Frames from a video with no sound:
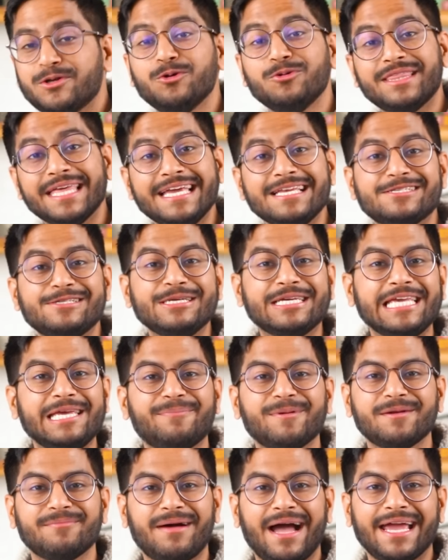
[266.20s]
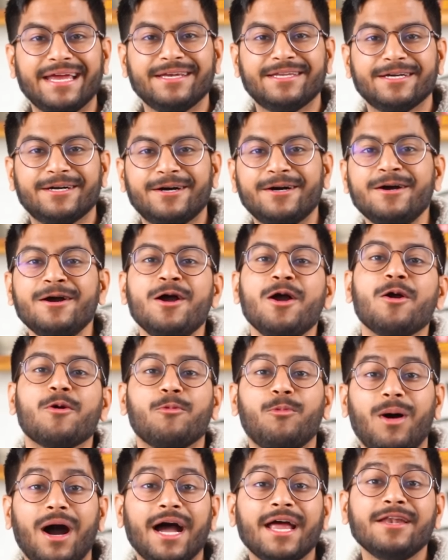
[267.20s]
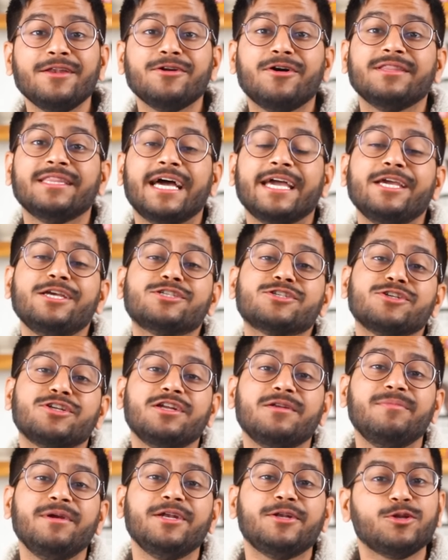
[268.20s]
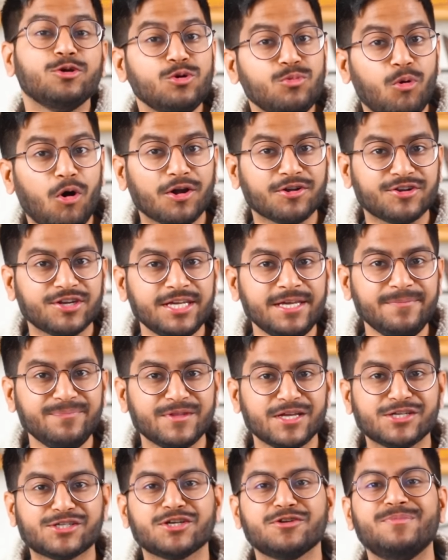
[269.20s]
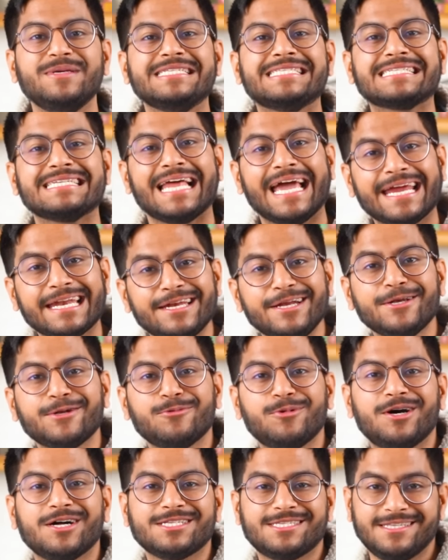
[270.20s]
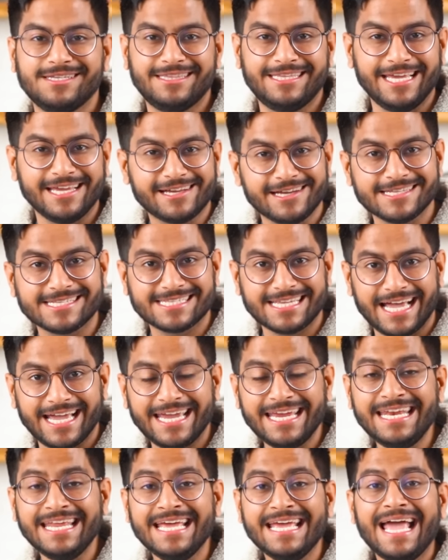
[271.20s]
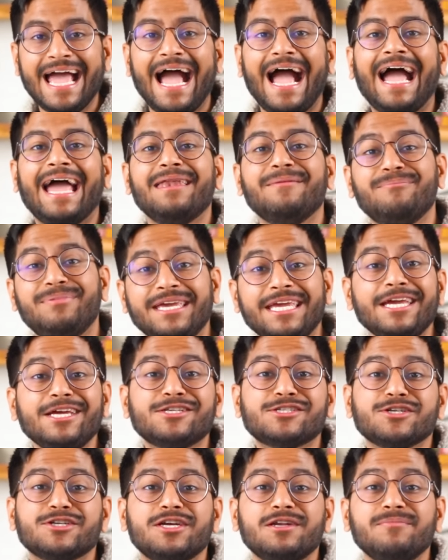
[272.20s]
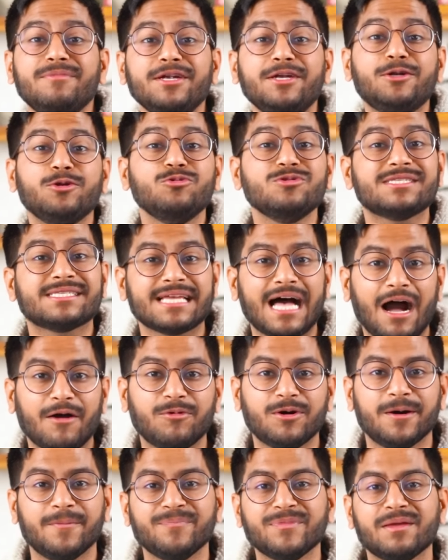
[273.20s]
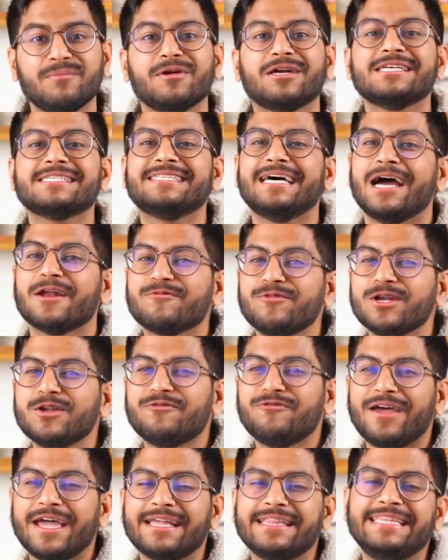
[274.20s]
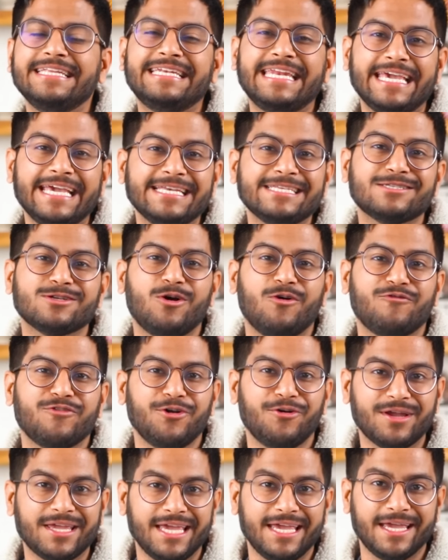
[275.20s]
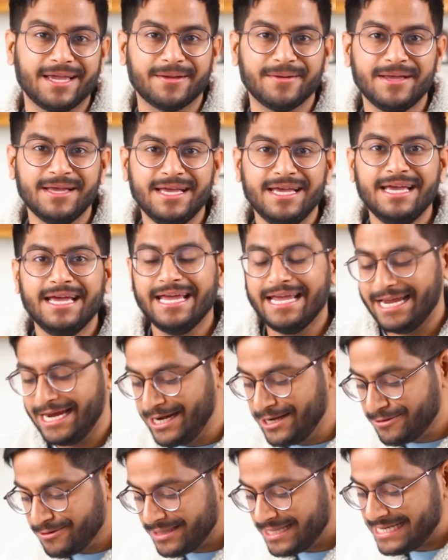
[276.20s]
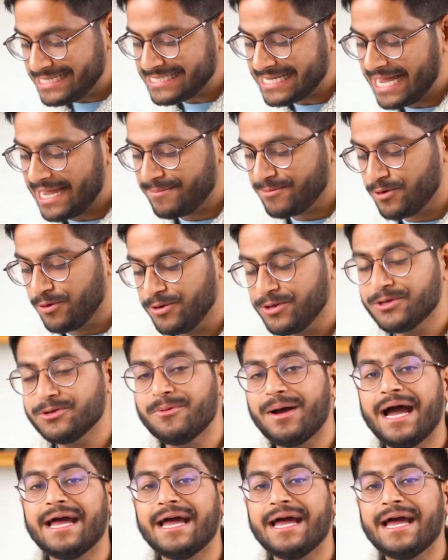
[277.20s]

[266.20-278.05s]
Two things to keep in mind here. One, your dahi shouldn't be too watery. It should be slightly towards the thicker side and B it shouldn't be too sour because that would affect the taste of your cake. Into this I am going to